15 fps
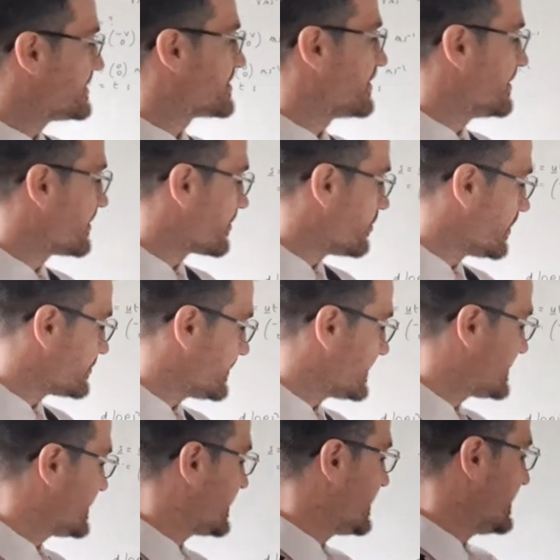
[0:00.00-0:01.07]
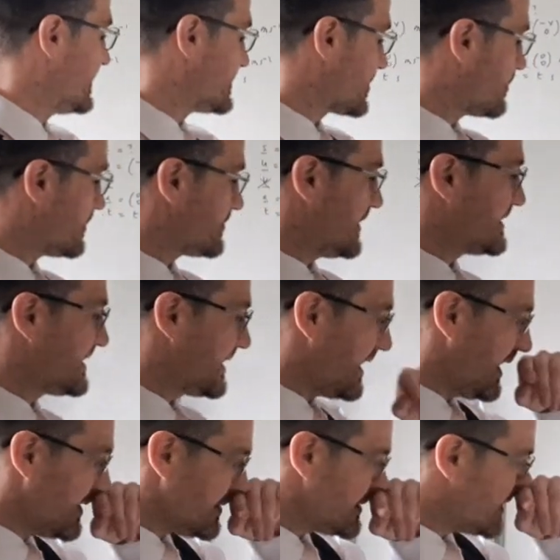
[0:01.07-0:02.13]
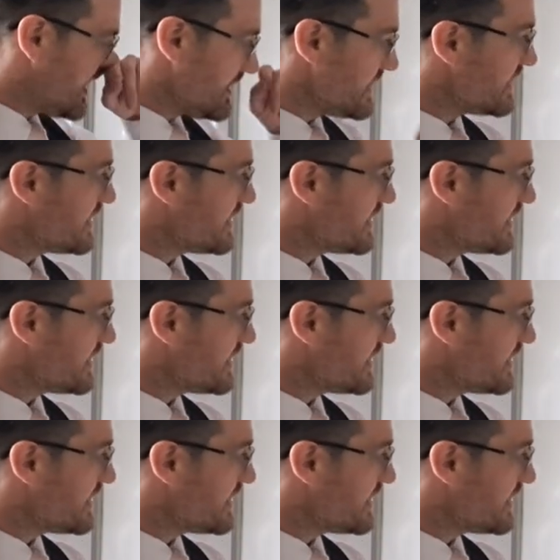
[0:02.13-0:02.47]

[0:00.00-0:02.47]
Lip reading: So the quadratic, it is a quadratic in t.